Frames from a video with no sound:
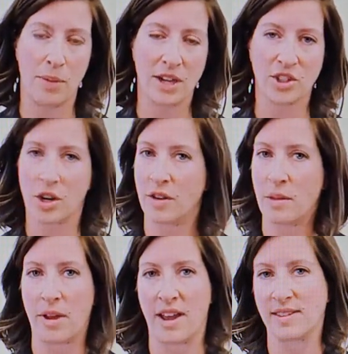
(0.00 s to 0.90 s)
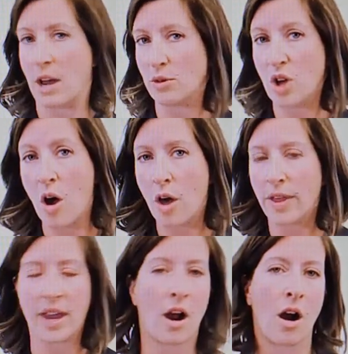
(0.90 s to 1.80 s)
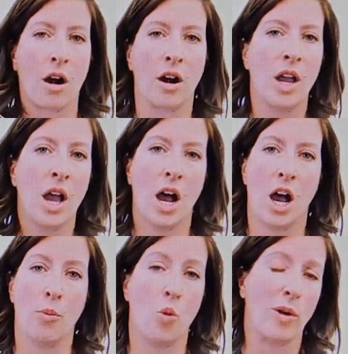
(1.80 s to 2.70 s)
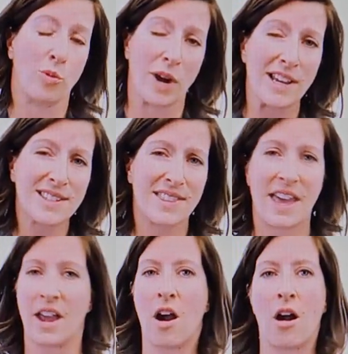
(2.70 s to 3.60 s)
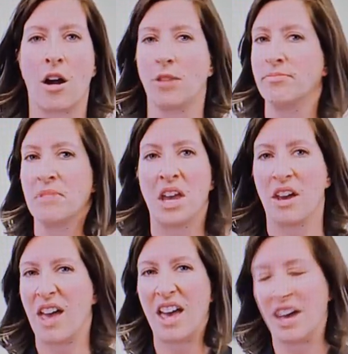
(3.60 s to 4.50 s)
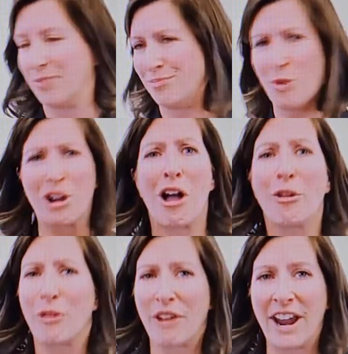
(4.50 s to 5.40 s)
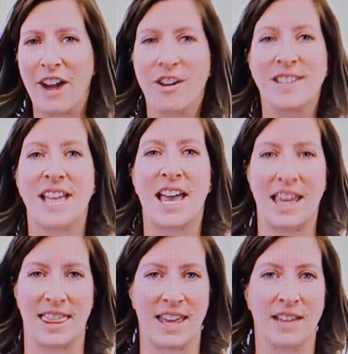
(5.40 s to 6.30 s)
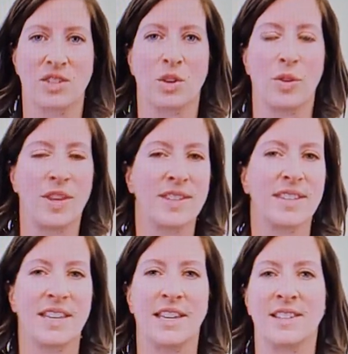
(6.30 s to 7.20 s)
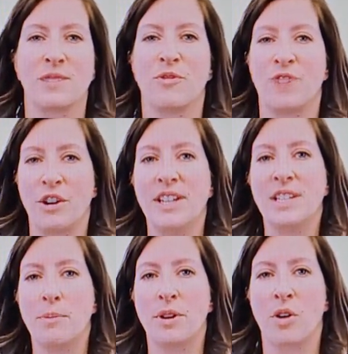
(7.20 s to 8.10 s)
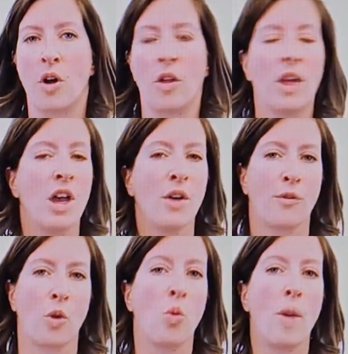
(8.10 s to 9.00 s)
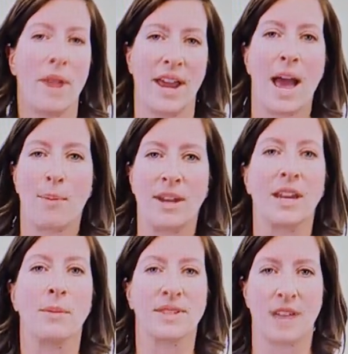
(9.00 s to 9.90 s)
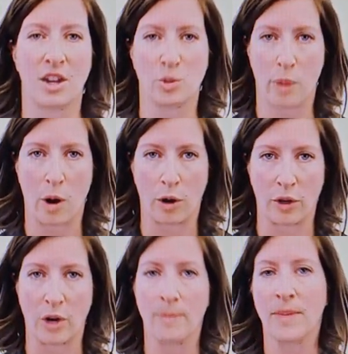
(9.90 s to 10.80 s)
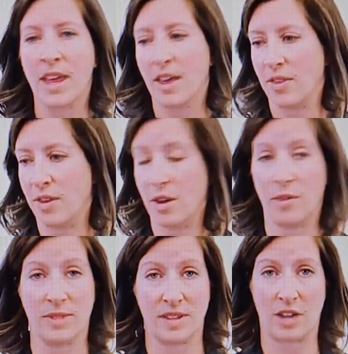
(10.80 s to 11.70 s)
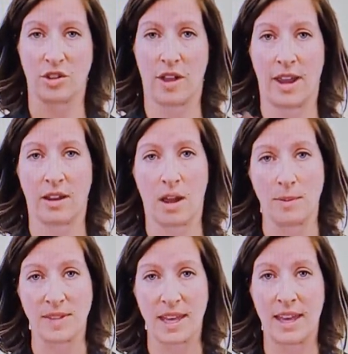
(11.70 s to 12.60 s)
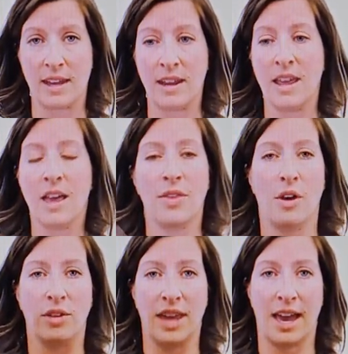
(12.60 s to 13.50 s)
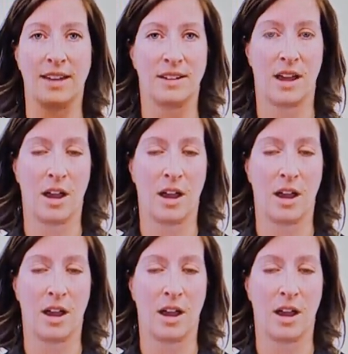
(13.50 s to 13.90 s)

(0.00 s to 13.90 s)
a picture, they might ask how tall they are, what race they are, what color their hair is, anything. So this is very typical for what might happen in a massage parlor. The massage client comes in, they'll get